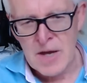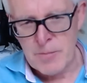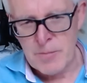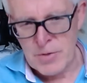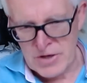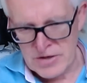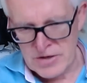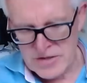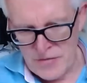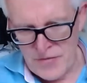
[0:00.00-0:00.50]

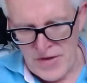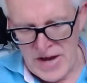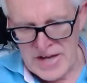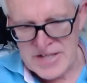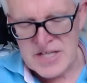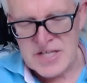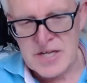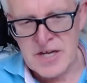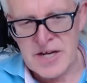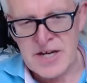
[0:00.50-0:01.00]
because at
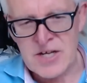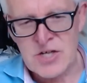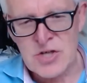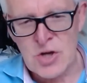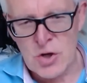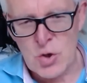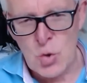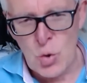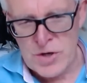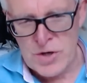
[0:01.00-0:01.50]
that stage
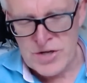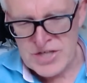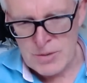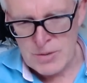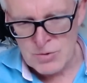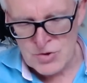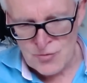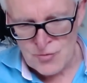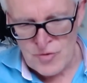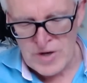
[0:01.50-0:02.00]
liquidity
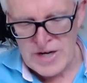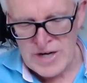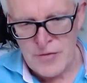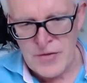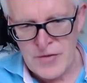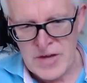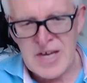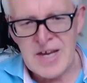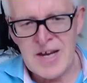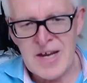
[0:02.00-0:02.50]
was really
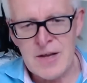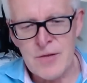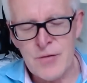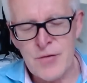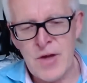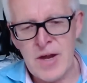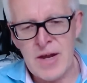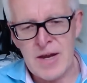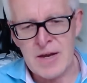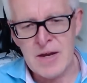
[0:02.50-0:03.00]
the key
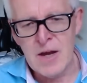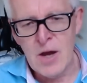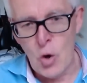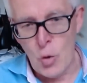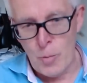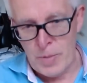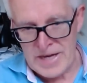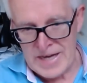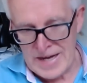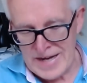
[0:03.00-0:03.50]
thing,
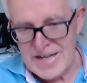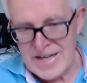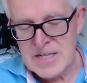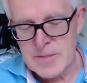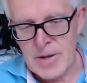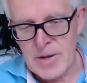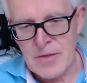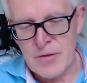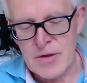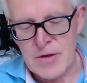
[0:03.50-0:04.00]
or beginning
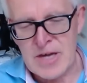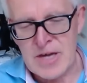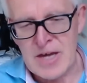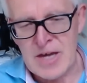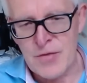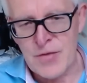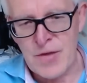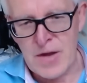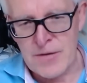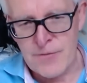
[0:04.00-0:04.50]
to be the key
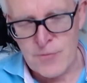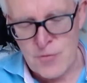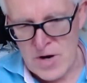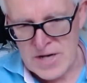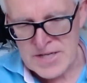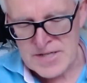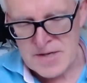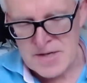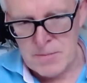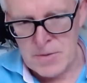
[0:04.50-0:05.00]
thing for
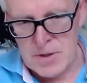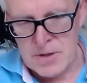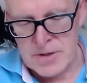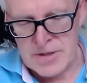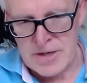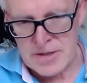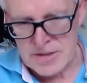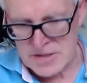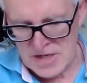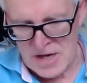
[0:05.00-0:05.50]
asset
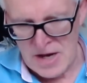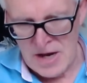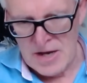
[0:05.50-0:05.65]
markets.